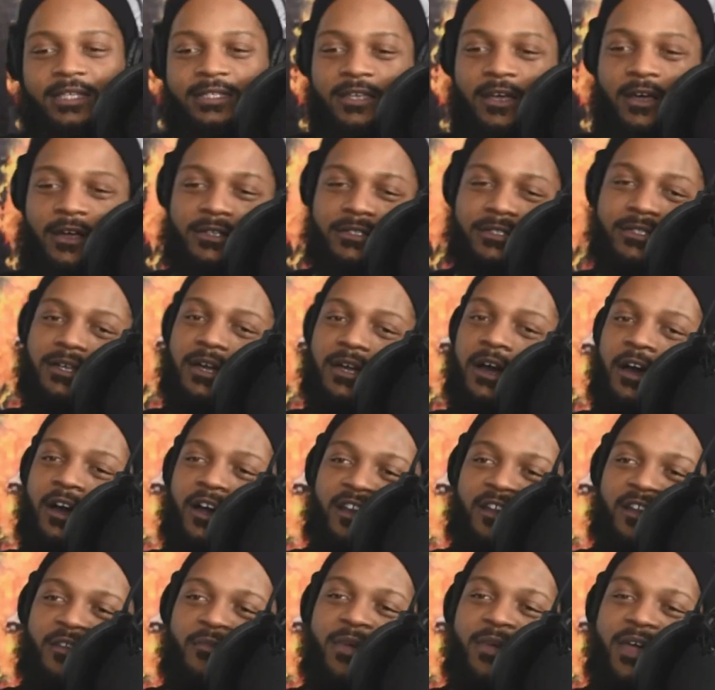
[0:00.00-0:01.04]
talks
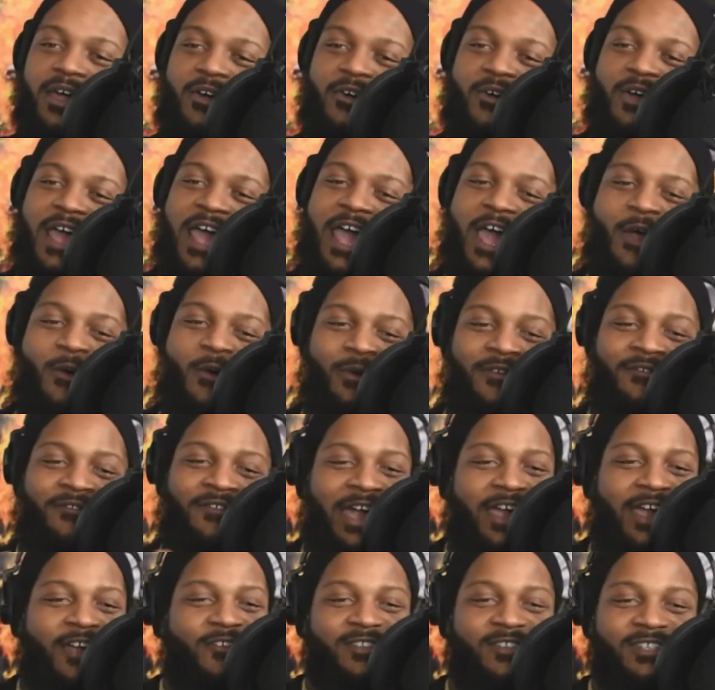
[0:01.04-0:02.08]
all about how a
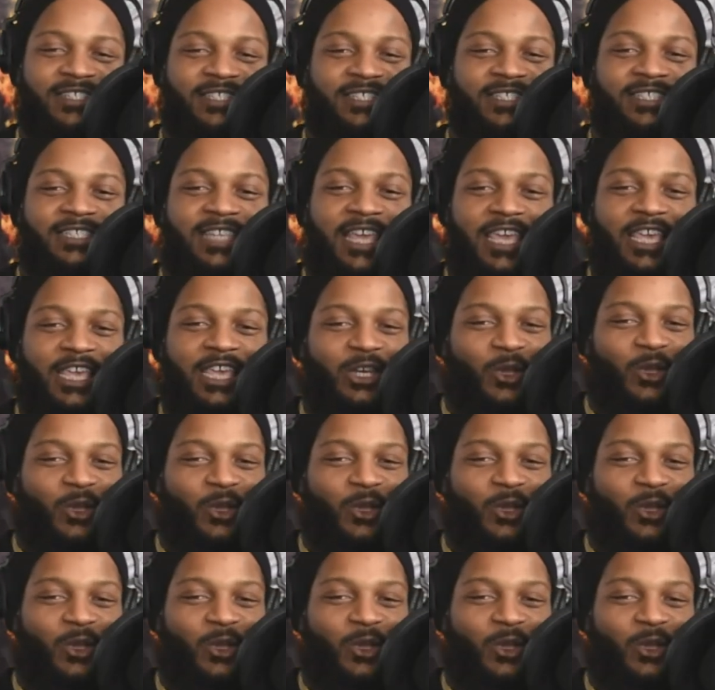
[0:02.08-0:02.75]
virus is taking